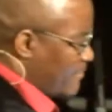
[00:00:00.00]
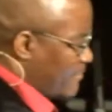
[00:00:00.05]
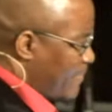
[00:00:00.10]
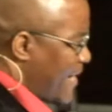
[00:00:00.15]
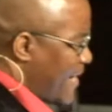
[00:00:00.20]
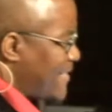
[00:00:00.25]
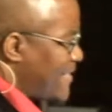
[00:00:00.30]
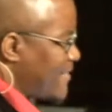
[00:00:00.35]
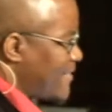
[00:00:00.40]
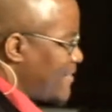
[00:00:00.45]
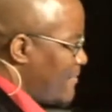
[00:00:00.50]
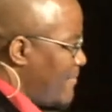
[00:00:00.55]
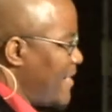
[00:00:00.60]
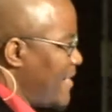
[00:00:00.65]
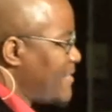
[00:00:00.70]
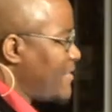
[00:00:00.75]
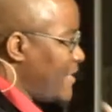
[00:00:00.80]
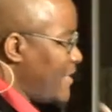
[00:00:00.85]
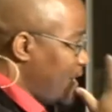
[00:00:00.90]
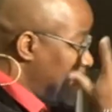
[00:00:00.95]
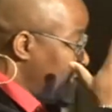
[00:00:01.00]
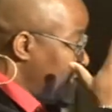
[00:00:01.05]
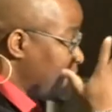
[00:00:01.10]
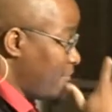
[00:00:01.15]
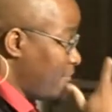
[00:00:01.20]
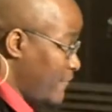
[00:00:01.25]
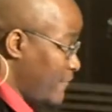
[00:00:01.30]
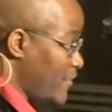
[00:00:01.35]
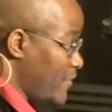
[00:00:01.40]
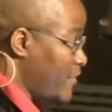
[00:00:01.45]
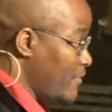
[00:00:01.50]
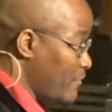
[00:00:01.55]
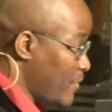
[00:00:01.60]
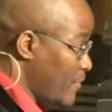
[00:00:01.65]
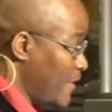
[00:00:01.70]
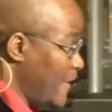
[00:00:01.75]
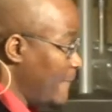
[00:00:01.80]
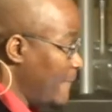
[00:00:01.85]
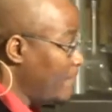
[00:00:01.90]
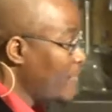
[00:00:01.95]
the passage and makes it easier for you to
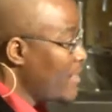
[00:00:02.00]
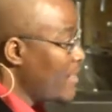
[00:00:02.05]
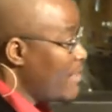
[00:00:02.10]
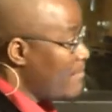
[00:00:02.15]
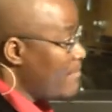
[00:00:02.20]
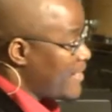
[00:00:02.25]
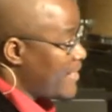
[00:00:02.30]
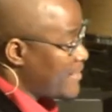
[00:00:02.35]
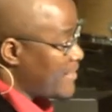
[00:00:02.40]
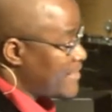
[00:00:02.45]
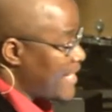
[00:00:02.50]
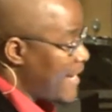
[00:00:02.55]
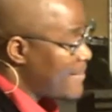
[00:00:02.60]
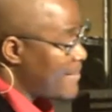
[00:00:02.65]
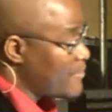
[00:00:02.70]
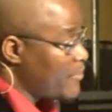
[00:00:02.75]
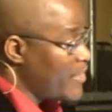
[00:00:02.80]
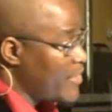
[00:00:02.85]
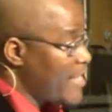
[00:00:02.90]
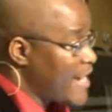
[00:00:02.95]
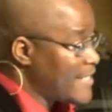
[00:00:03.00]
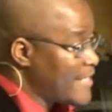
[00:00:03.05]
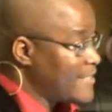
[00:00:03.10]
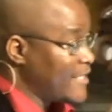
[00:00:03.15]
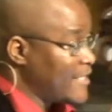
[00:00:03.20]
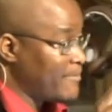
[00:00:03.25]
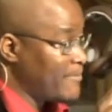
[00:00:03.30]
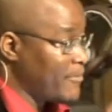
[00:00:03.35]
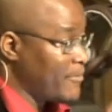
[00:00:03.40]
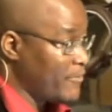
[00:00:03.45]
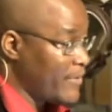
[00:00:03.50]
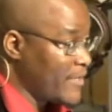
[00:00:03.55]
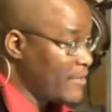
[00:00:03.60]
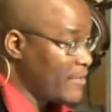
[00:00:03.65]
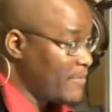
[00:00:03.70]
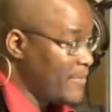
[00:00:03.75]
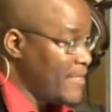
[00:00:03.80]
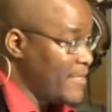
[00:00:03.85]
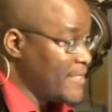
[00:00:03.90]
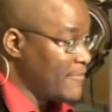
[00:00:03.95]
read. But there are times when you got to take the
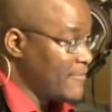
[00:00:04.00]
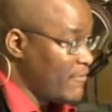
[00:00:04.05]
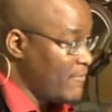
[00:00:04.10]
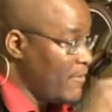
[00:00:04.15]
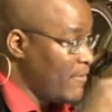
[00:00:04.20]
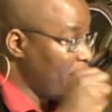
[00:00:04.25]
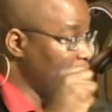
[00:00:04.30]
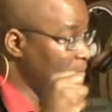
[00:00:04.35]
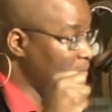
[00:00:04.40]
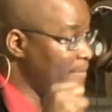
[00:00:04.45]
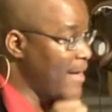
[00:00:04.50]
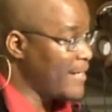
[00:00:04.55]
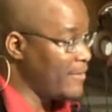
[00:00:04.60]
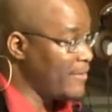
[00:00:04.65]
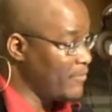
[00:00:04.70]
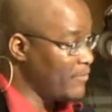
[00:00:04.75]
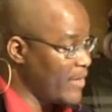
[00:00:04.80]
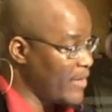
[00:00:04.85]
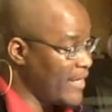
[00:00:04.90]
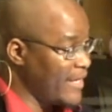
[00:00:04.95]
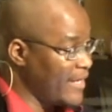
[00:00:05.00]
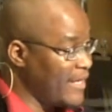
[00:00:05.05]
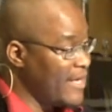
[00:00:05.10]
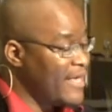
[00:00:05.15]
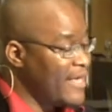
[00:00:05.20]
pericopes and remove them out of the way